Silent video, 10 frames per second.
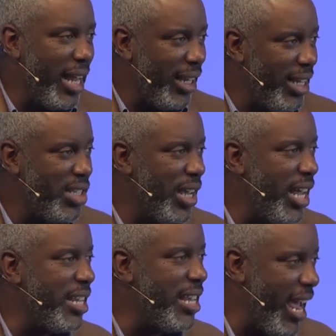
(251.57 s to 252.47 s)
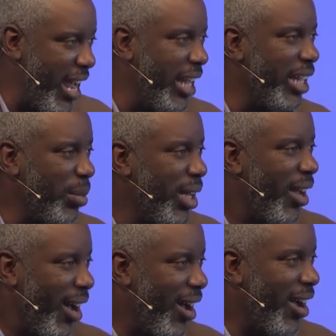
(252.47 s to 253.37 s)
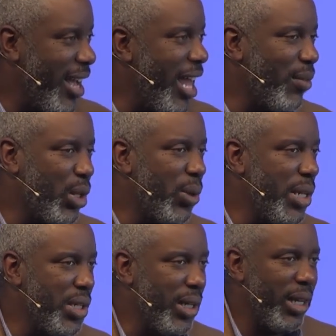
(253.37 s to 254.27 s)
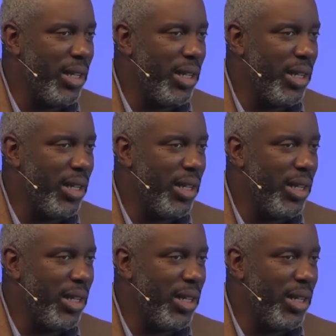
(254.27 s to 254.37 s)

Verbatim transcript: at least in name, a, a, kind of Christian.